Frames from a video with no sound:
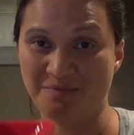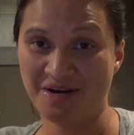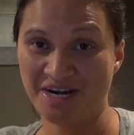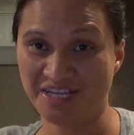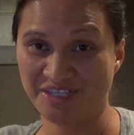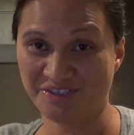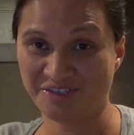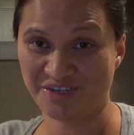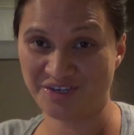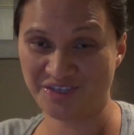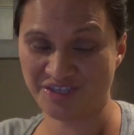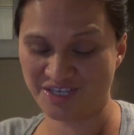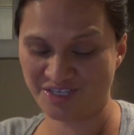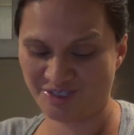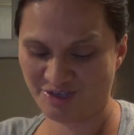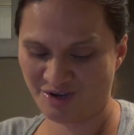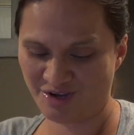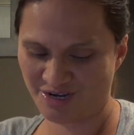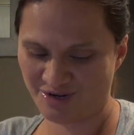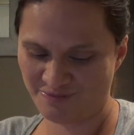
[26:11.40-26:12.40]
I'm gonna turn
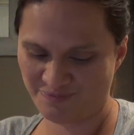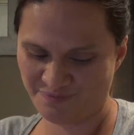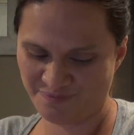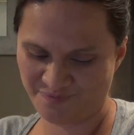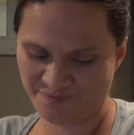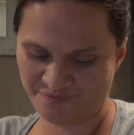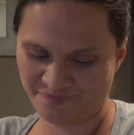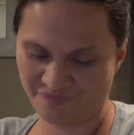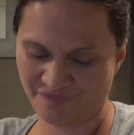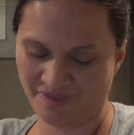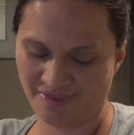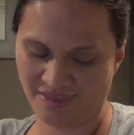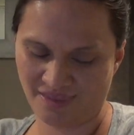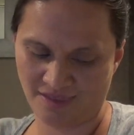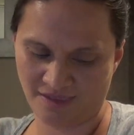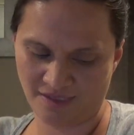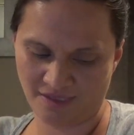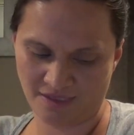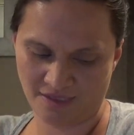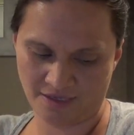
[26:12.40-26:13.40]
this
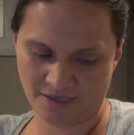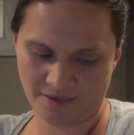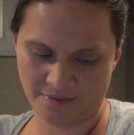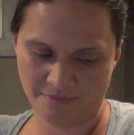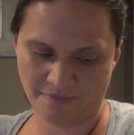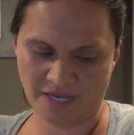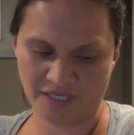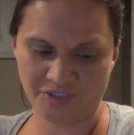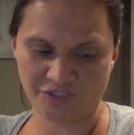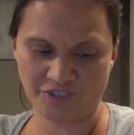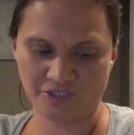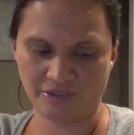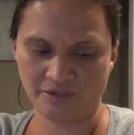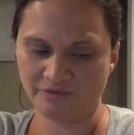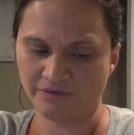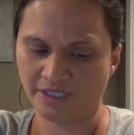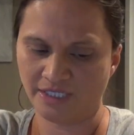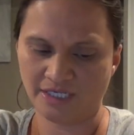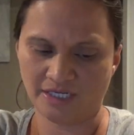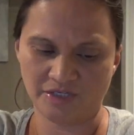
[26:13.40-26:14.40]
on. My
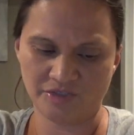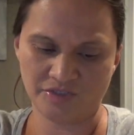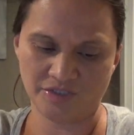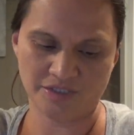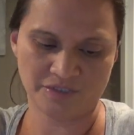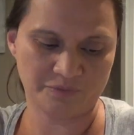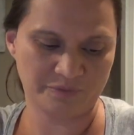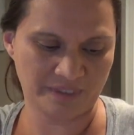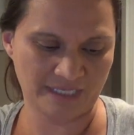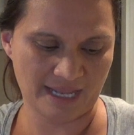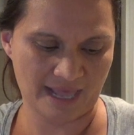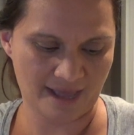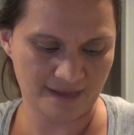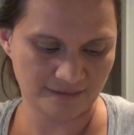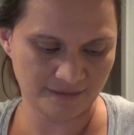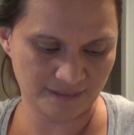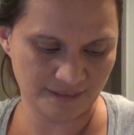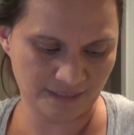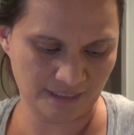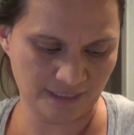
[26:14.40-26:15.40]
children are just
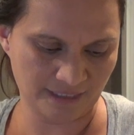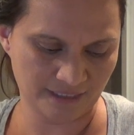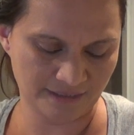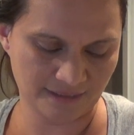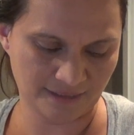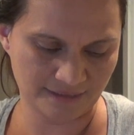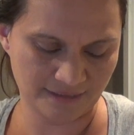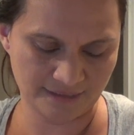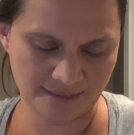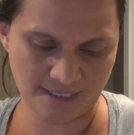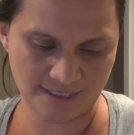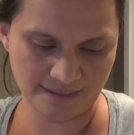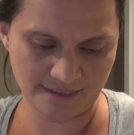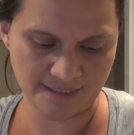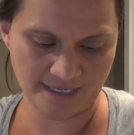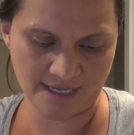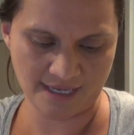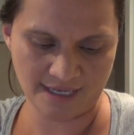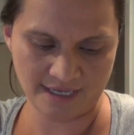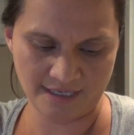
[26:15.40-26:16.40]
relaxing. It's a
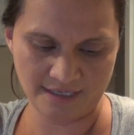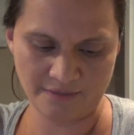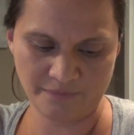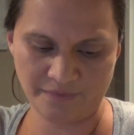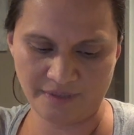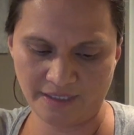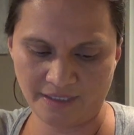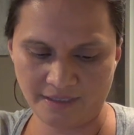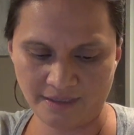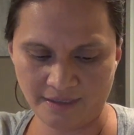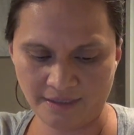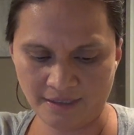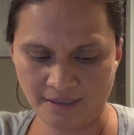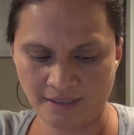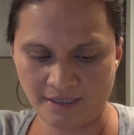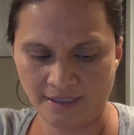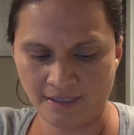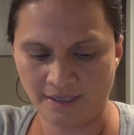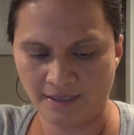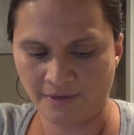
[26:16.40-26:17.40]
Sunday. We
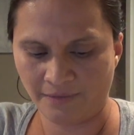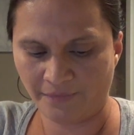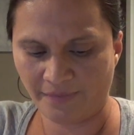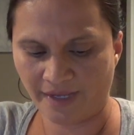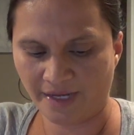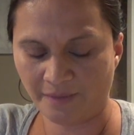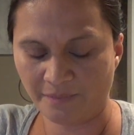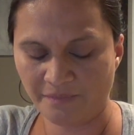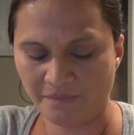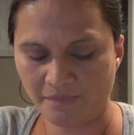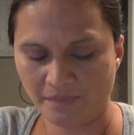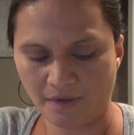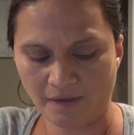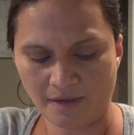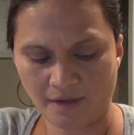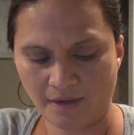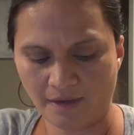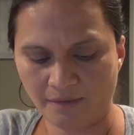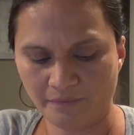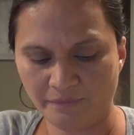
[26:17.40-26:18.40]
had
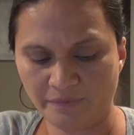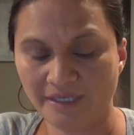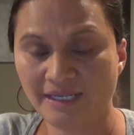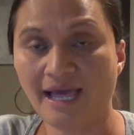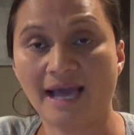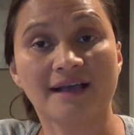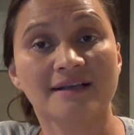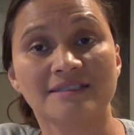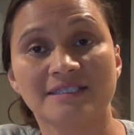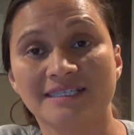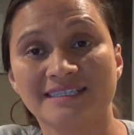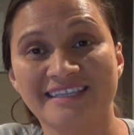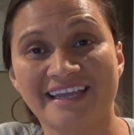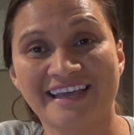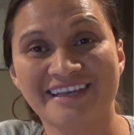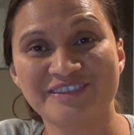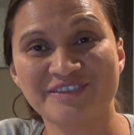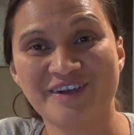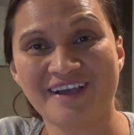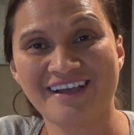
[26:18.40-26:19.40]
a relaxing
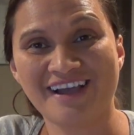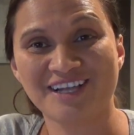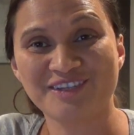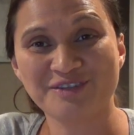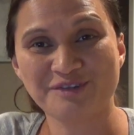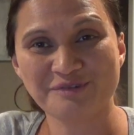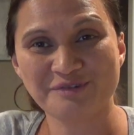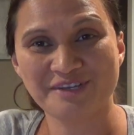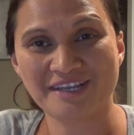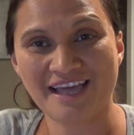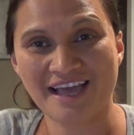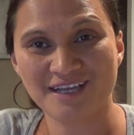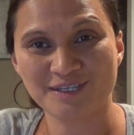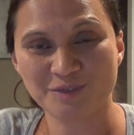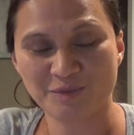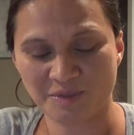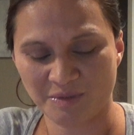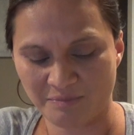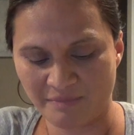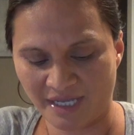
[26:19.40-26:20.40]
day, so I got to
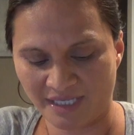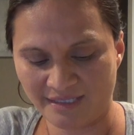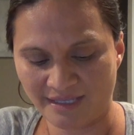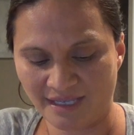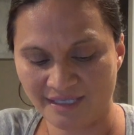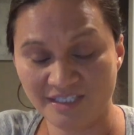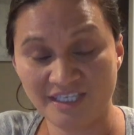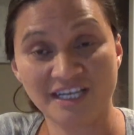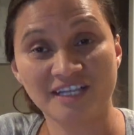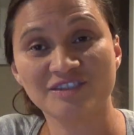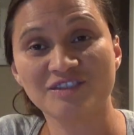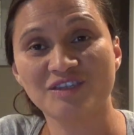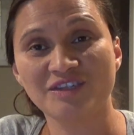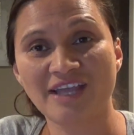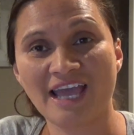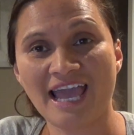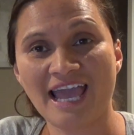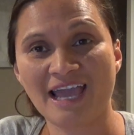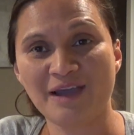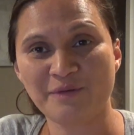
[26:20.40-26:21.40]
relax with my Danielle
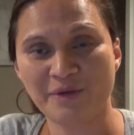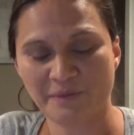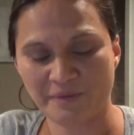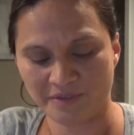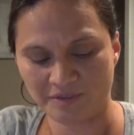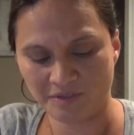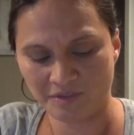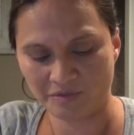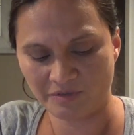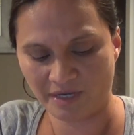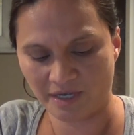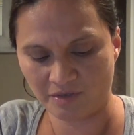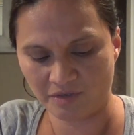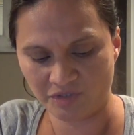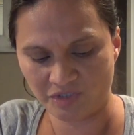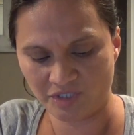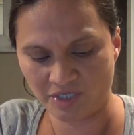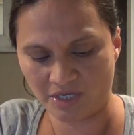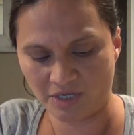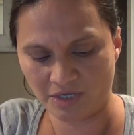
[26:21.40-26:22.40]
today. We went to
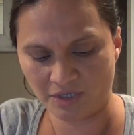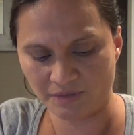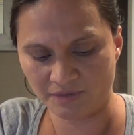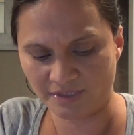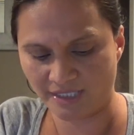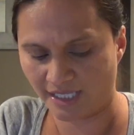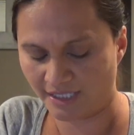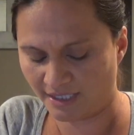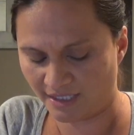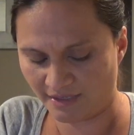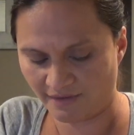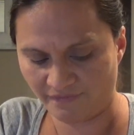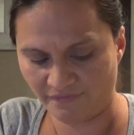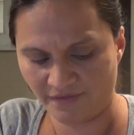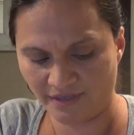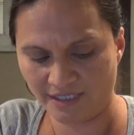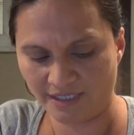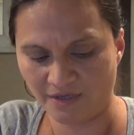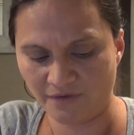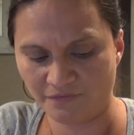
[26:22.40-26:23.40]
Trader Joe's. I did a
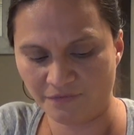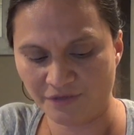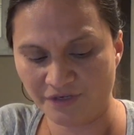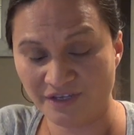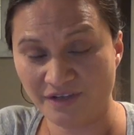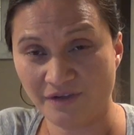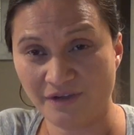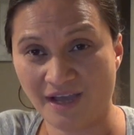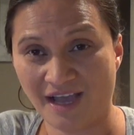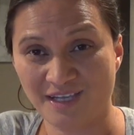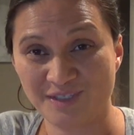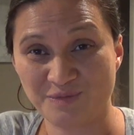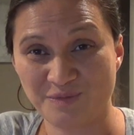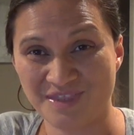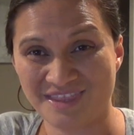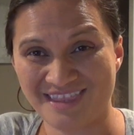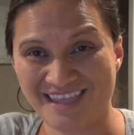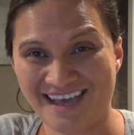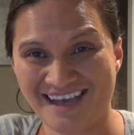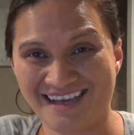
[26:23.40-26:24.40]
video for you guys
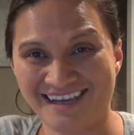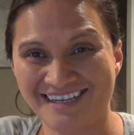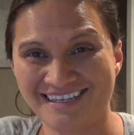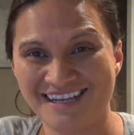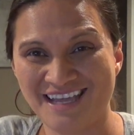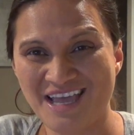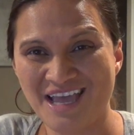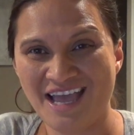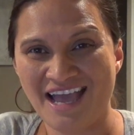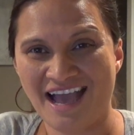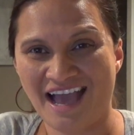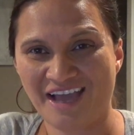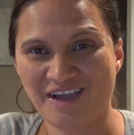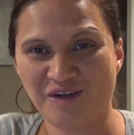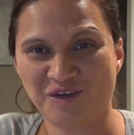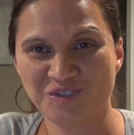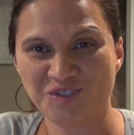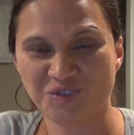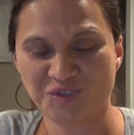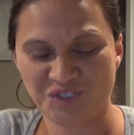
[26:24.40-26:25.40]
with that. I
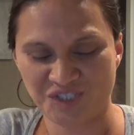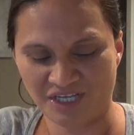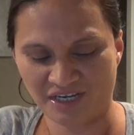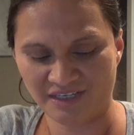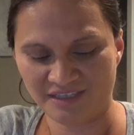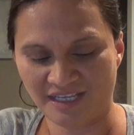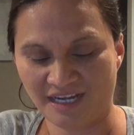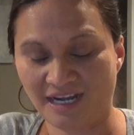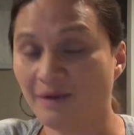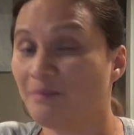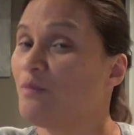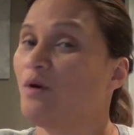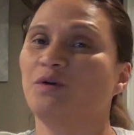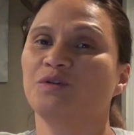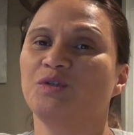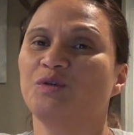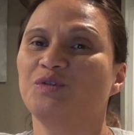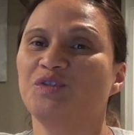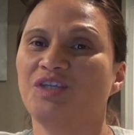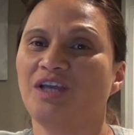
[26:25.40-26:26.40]
also shared that I'm
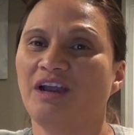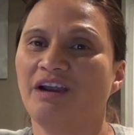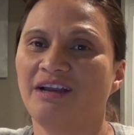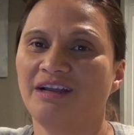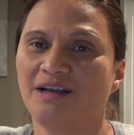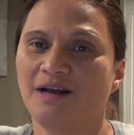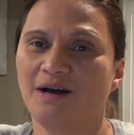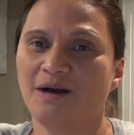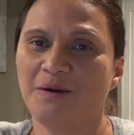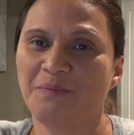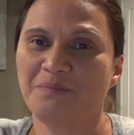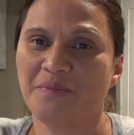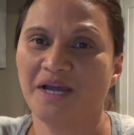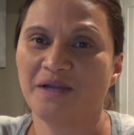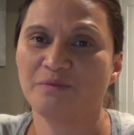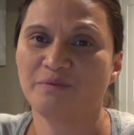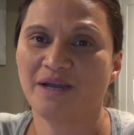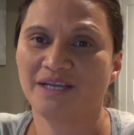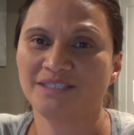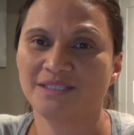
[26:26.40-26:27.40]
also sharing
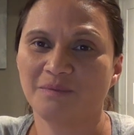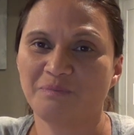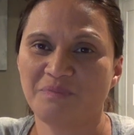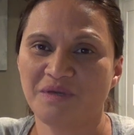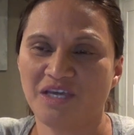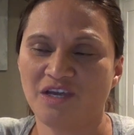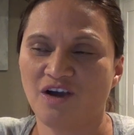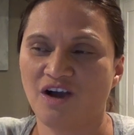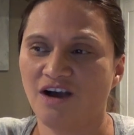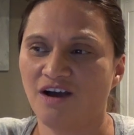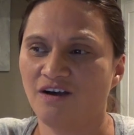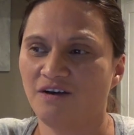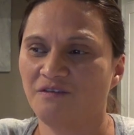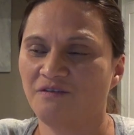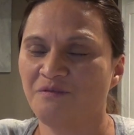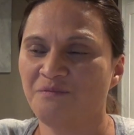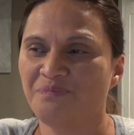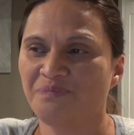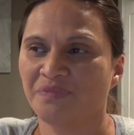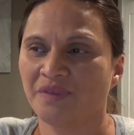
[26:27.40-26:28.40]
my recipe
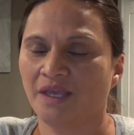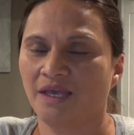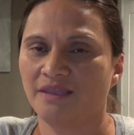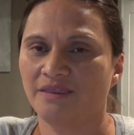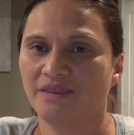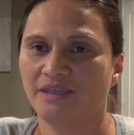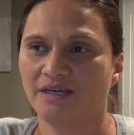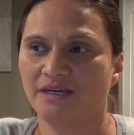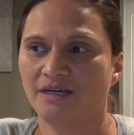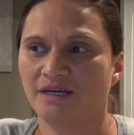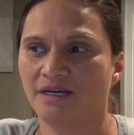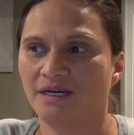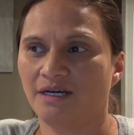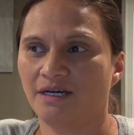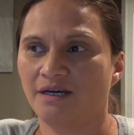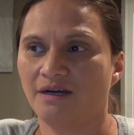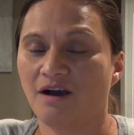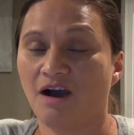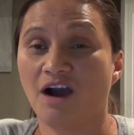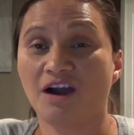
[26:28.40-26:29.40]
of
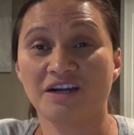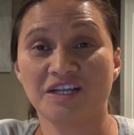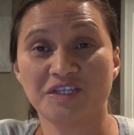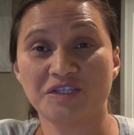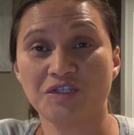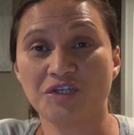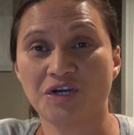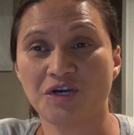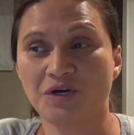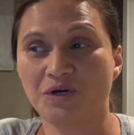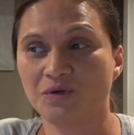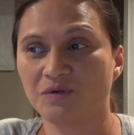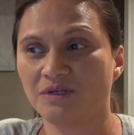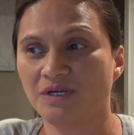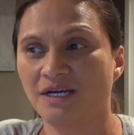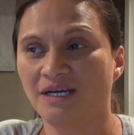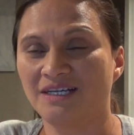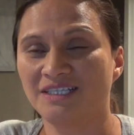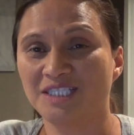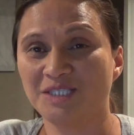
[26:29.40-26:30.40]
the
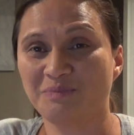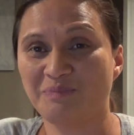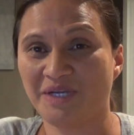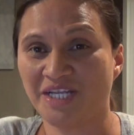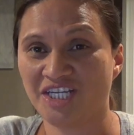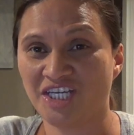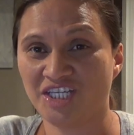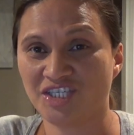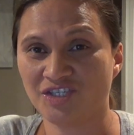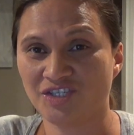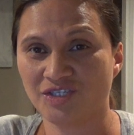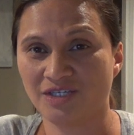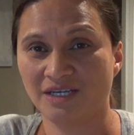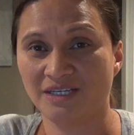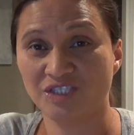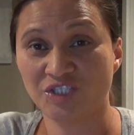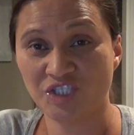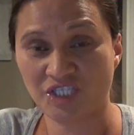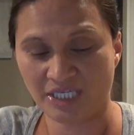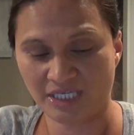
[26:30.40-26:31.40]
artichoke spinach
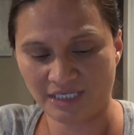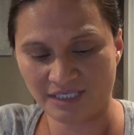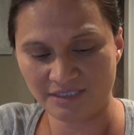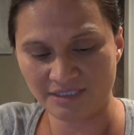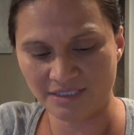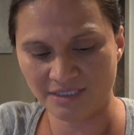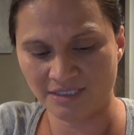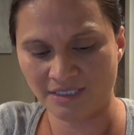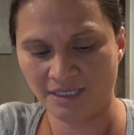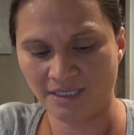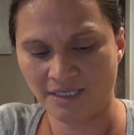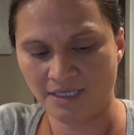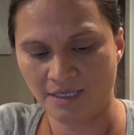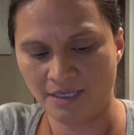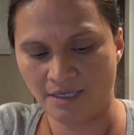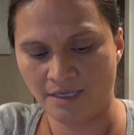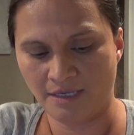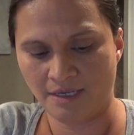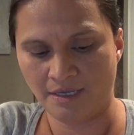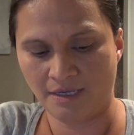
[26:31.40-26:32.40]
cheese
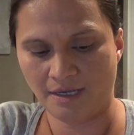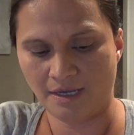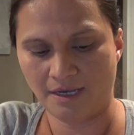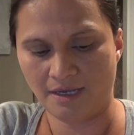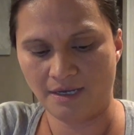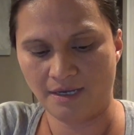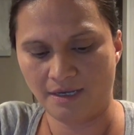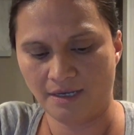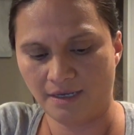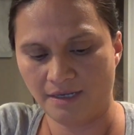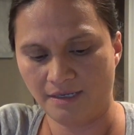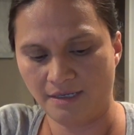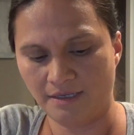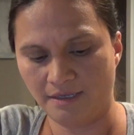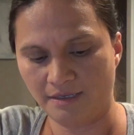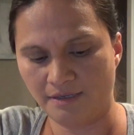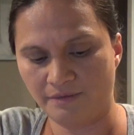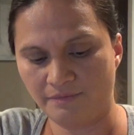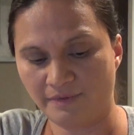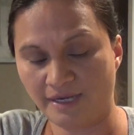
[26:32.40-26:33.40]

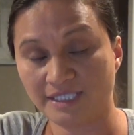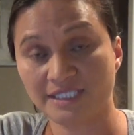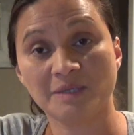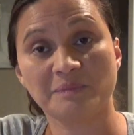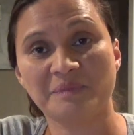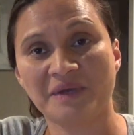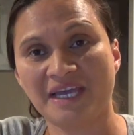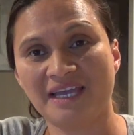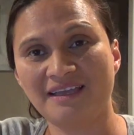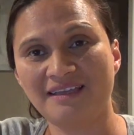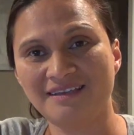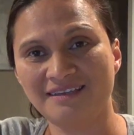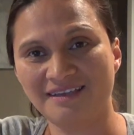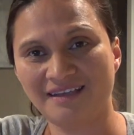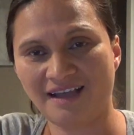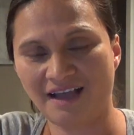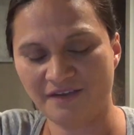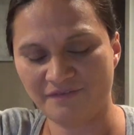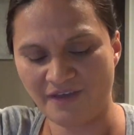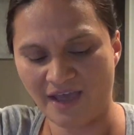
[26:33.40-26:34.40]
recipe.
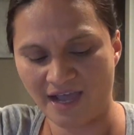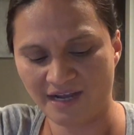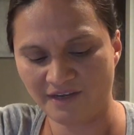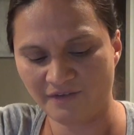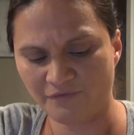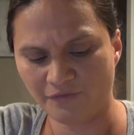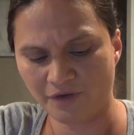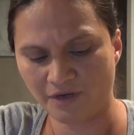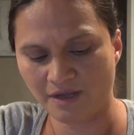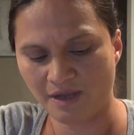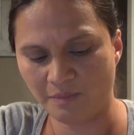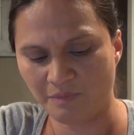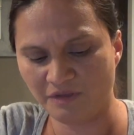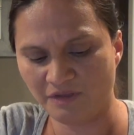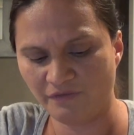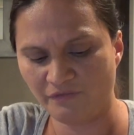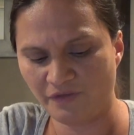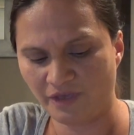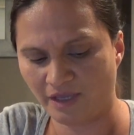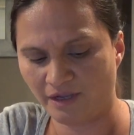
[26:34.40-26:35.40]
I've had it for a couple
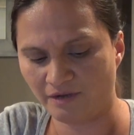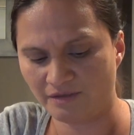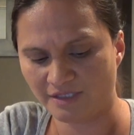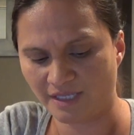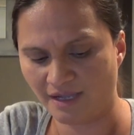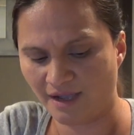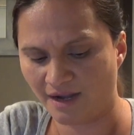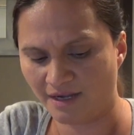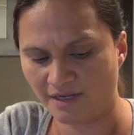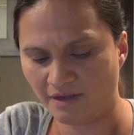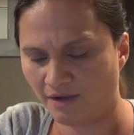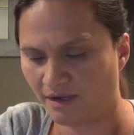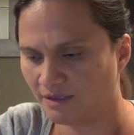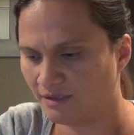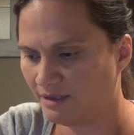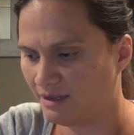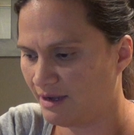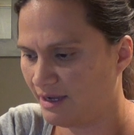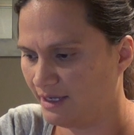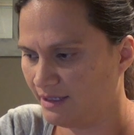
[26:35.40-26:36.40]
of years. I got it
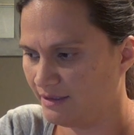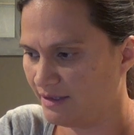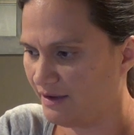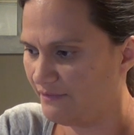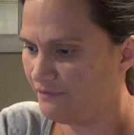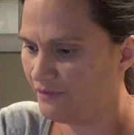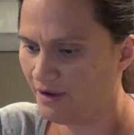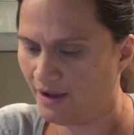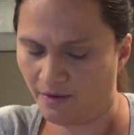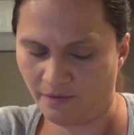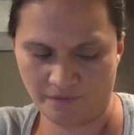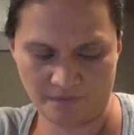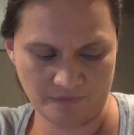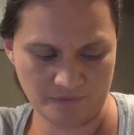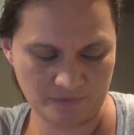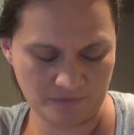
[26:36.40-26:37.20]
online. I forgot